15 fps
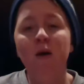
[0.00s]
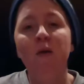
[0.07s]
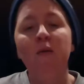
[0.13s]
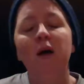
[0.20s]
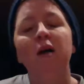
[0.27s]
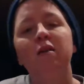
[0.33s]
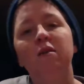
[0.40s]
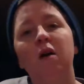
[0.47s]

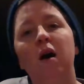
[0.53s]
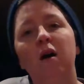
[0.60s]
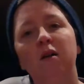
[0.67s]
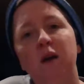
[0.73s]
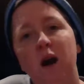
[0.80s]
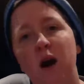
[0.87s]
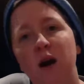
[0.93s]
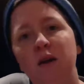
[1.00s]
That's a
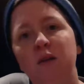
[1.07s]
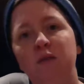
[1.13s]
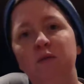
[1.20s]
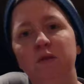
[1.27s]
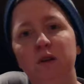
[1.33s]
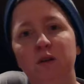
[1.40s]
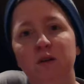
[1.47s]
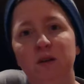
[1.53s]
kind of
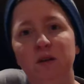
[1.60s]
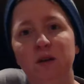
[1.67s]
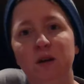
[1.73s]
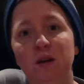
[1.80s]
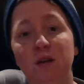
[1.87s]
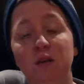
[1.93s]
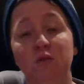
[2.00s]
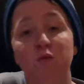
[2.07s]

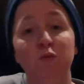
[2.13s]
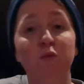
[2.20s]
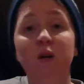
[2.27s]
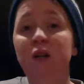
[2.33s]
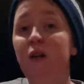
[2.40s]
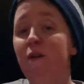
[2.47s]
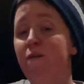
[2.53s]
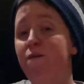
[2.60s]
literacy that's
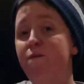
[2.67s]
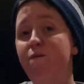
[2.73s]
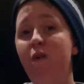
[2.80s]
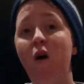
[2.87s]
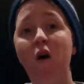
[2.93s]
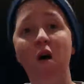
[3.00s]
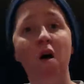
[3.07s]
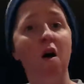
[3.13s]
really
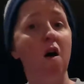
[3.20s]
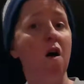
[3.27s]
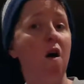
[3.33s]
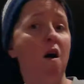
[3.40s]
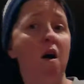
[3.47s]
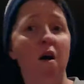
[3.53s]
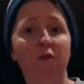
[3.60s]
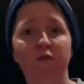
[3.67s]
far
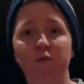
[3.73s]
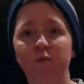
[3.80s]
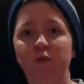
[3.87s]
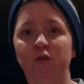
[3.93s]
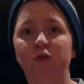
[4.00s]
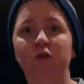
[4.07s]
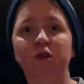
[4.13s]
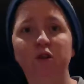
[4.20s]
off from the
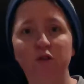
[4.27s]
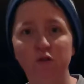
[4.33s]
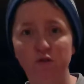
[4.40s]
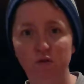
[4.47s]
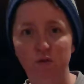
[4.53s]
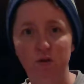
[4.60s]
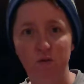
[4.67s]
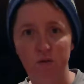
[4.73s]
traditional
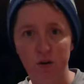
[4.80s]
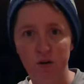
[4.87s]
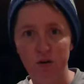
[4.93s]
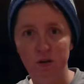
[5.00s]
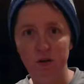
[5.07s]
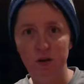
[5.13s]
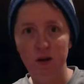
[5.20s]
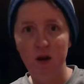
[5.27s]
sort of
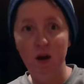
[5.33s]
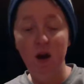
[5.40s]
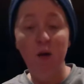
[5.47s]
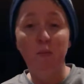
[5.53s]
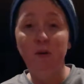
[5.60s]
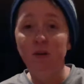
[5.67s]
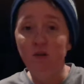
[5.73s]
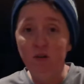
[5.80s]
literacy,
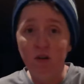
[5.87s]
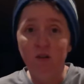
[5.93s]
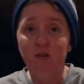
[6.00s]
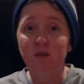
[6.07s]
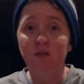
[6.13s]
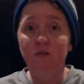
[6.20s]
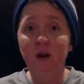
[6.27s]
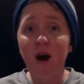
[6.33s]
but it's just
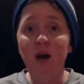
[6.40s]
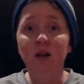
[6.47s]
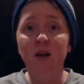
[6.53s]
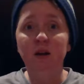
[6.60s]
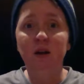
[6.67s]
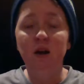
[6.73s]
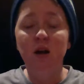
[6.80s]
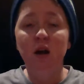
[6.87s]
as valid.
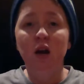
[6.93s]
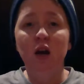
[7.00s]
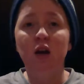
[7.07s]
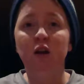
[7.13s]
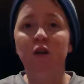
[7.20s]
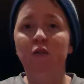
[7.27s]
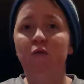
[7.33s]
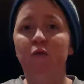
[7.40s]

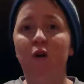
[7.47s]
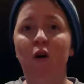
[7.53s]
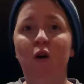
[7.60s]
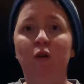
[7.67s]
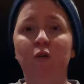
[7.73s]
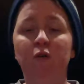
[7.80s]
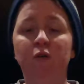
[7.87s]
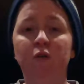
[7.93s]
It
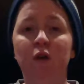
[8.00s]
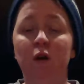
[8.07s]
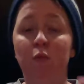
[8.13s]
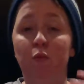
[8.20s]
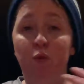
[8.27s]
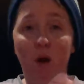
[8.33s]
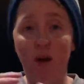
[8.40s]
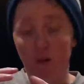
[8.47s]
involves
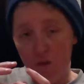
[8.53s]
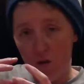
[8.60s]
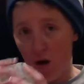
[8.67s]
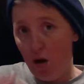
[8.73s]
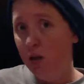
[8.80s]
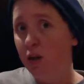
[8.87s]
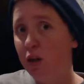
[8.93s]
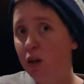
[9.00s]
prior
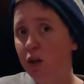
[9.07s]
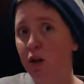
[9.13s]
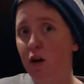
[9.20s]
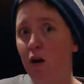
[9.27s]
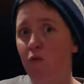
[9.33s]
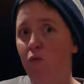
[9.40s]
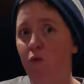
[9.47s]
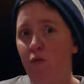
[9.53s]
knowledge
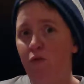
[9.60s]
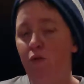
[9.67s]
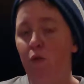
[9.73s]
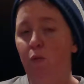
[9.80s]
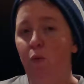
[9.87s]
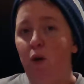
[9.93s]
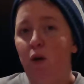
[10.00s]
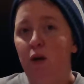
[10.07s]
of what
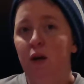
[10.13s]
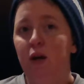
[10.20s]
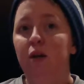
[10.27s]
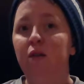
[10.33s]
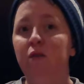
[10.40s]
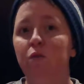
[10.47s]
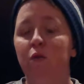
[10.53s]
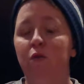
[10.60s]
football
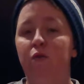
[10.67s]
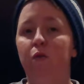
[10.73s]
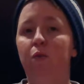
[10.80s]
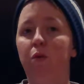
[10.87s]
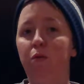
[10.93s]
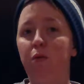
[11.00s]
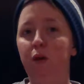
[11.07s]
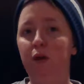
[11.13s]
is and what
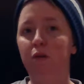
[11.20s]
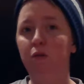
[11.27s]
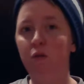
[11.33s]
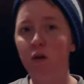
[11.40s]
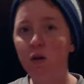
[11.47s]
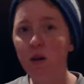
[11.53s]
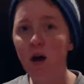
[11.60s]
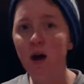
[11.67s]
football plays
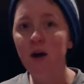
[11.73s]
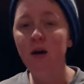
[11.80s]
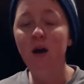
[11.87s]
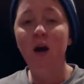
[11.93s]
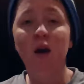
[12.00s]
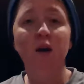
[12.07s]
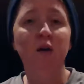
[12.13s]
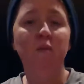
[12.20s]
look like,
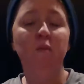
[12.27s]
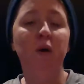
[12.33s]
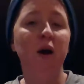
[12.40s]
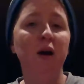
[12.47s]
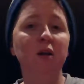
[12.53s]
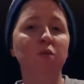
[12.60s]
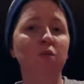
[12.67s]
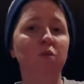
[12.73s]

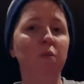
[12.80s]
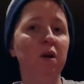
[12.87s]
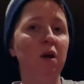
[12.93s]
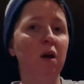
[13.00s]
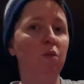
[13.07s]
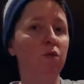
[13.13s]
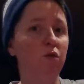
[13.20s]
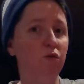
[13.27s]
combined with being
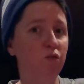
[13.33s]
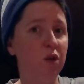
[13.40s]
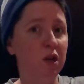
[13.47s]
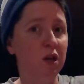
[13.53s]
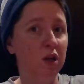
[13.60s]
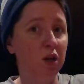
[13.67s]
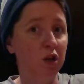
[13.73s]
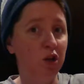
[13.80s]
able to
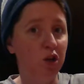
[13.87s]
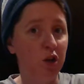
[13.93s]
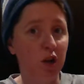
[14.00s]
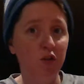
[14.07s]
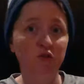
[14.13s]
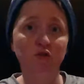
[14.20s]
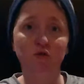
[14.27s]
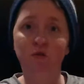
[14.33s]
read
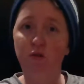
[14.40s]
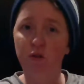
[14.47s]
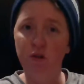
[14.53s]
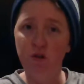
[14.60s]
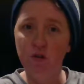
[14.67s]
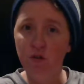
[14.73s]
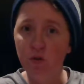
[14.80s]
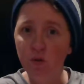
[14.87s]
gestural
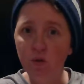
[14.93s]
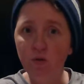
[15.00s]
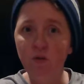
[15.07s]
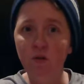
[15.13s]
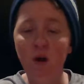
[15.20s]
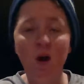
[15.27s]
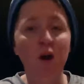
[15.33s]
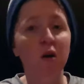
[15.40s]

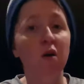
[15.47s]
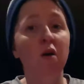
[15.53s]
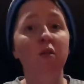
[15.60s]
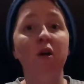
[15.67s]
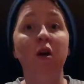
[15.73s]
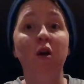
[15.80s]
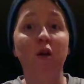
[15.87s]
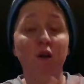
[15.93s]
cues
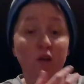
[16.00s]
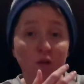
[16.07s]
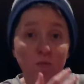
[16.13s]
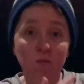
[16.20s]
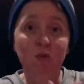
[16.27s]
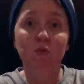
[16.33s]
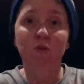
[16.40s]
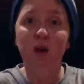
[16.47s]
that are
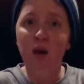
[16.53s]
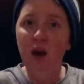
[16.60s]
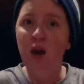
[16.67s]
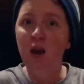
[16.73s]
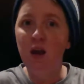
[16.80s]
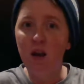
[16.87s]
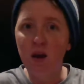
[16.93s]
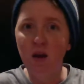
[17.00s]

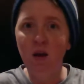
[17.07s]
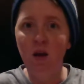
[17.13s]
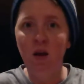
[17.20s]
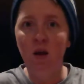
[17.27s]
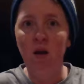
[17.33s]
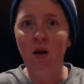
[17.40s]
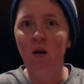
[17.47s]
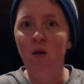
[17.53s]
communicating
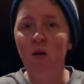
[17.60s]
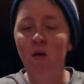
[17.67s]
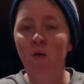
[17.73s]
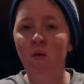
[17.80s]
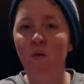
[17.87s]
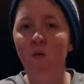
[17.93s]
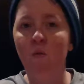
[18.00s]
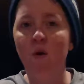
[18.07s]

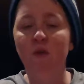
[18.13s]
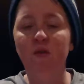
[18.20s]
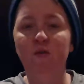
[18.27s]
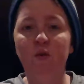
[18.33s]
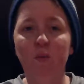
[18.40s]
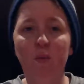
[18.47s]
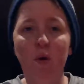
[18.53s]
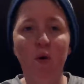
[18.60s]
what the
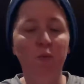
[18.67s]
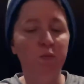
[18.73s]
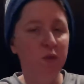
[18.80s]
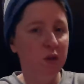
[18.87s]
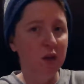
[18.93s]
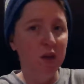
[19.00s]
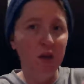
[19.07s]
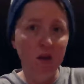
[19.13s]
football
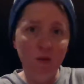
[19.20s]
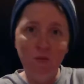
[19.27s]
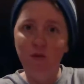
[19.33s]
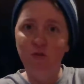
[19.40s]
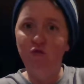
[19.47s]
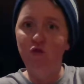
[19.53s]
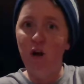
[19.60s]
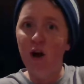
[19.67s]
team
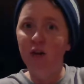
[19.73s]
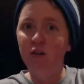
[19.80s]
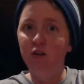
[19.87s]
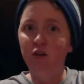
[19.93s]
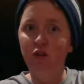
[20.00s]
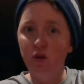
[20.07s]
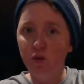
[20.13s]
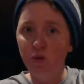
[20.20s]
is trying to
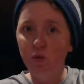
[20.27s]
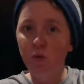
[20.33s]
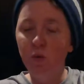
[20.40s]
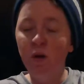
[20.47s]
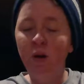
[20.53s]
do.